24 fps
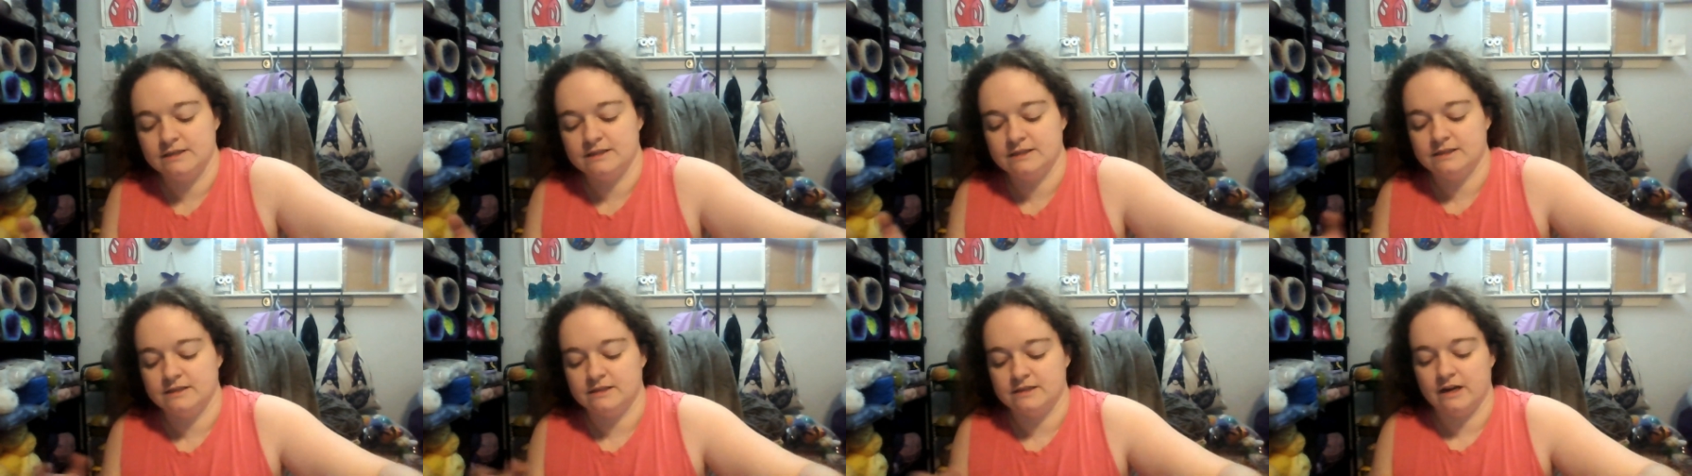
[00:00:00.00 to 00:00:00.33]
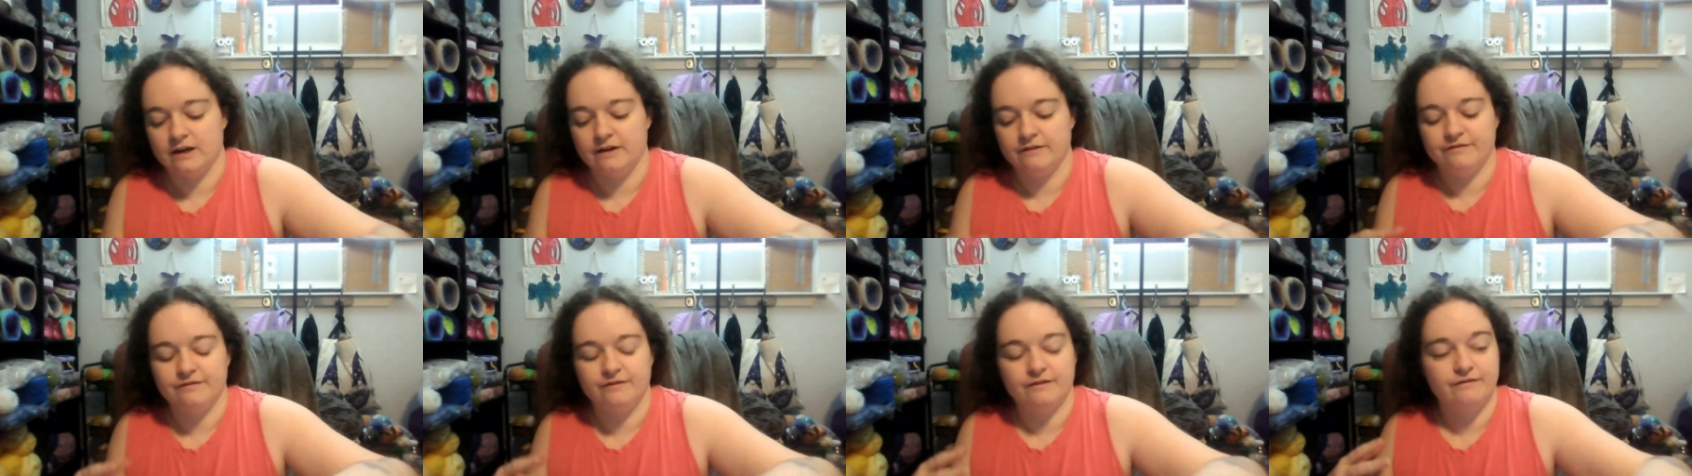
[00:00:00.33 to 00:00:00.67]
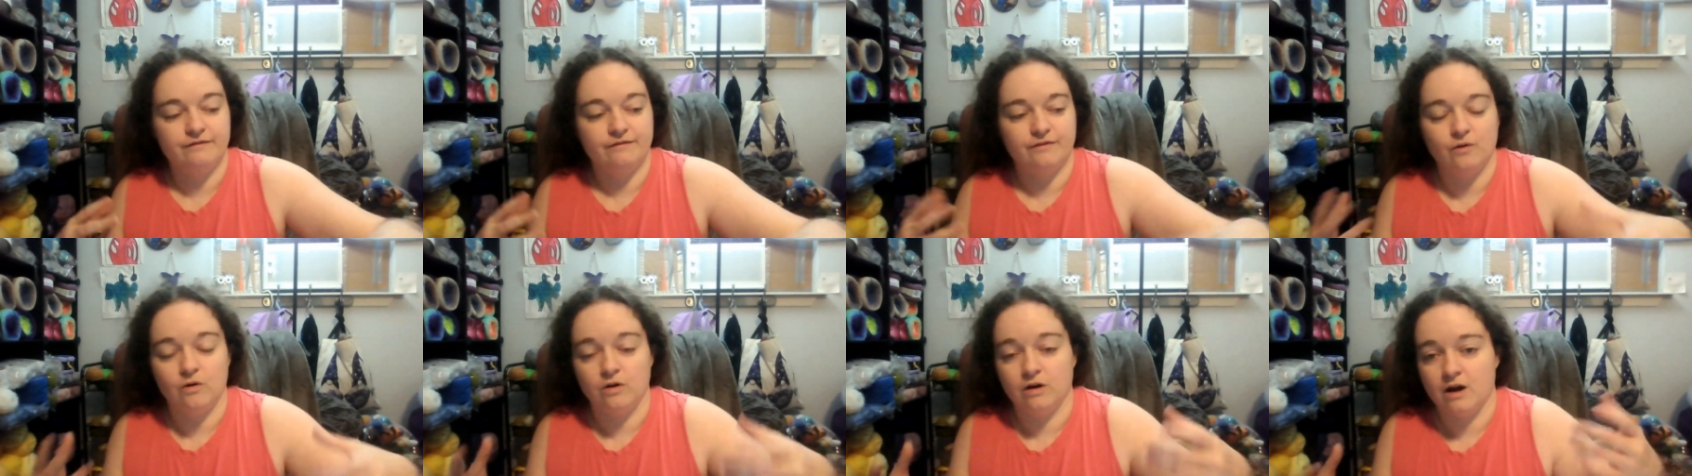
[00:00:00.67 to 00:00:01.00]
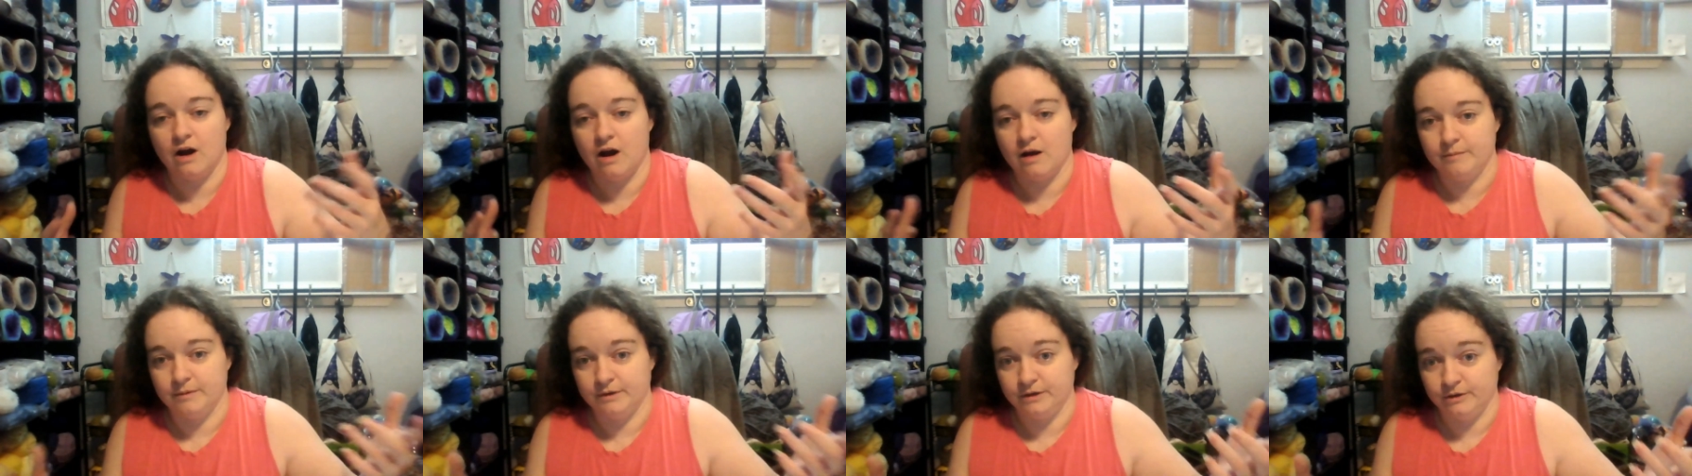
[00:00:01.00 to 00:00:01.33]
stuff for
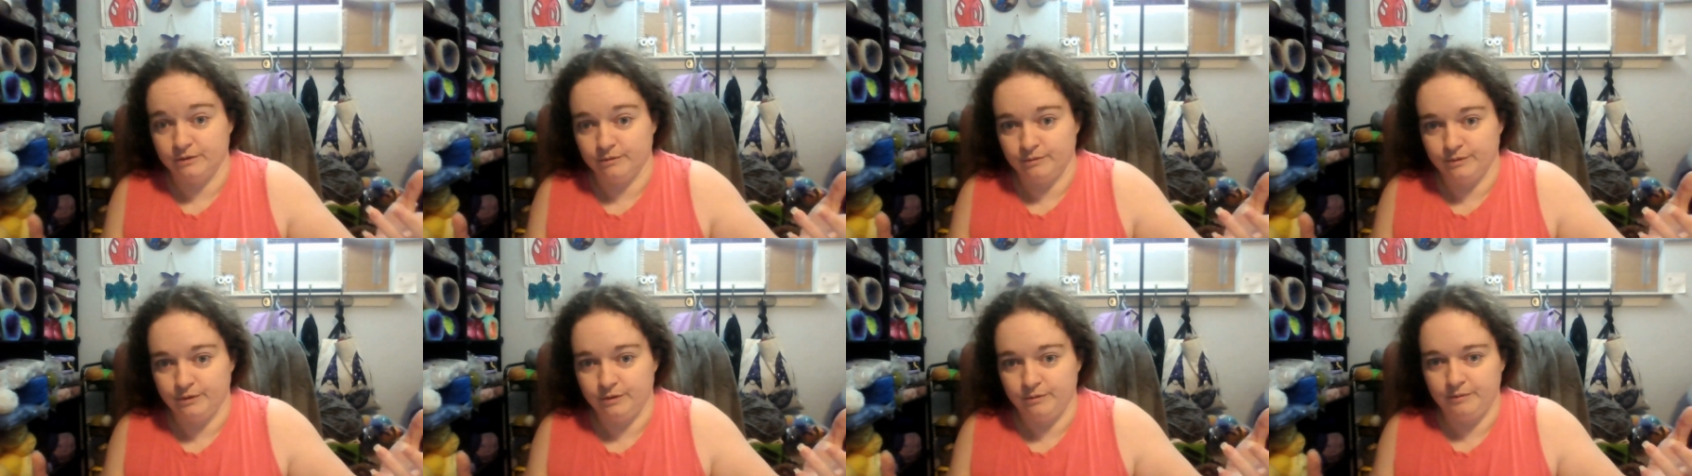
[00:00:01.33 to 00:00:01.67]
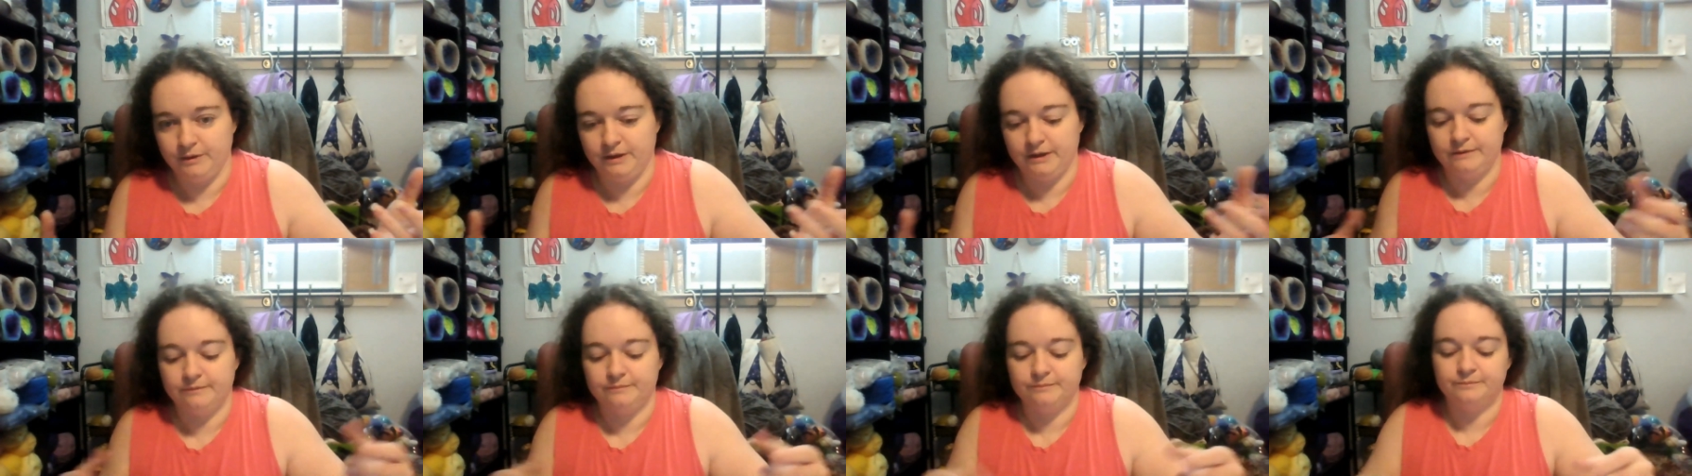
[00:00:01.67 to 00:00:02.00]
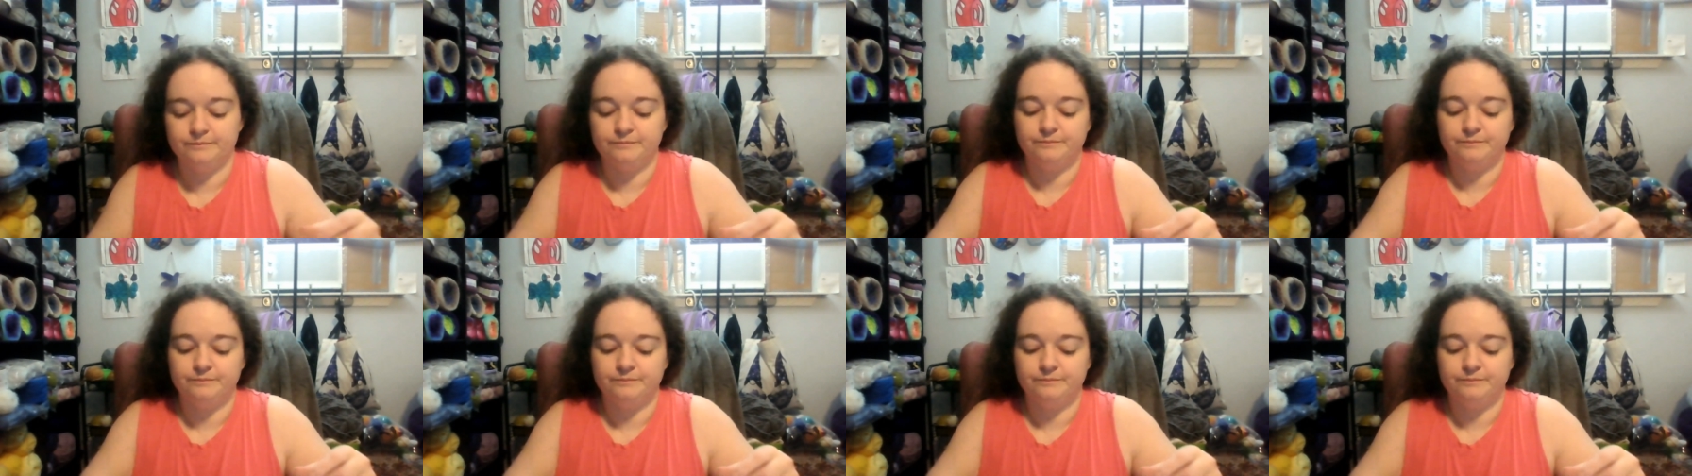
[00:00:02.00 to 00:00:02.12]
amigurumi.